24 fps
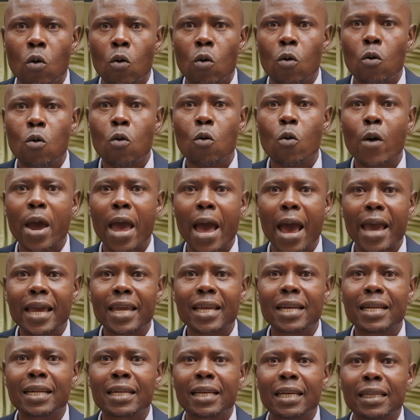who were
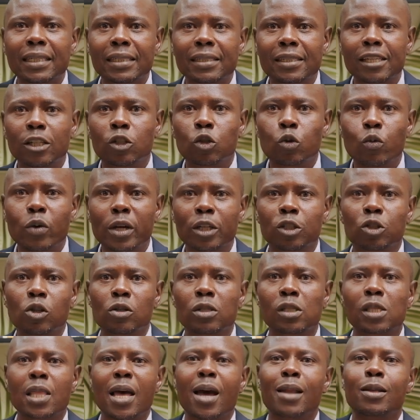in
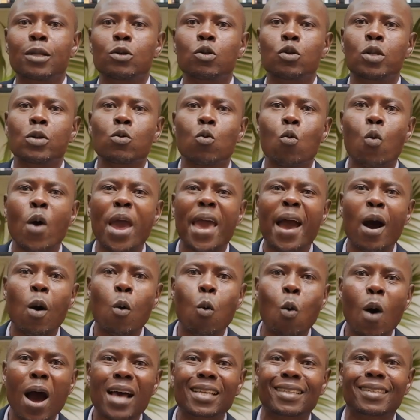situations that were
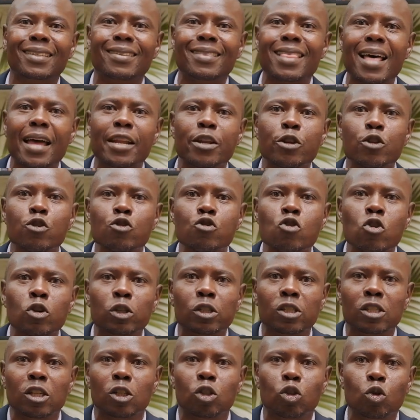worse than your
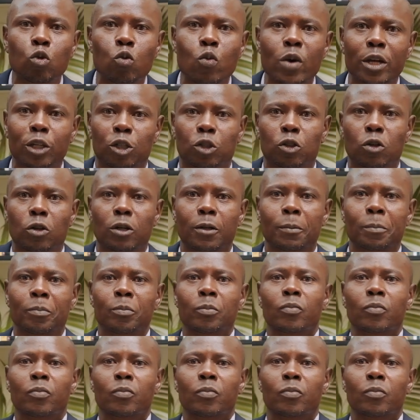situation,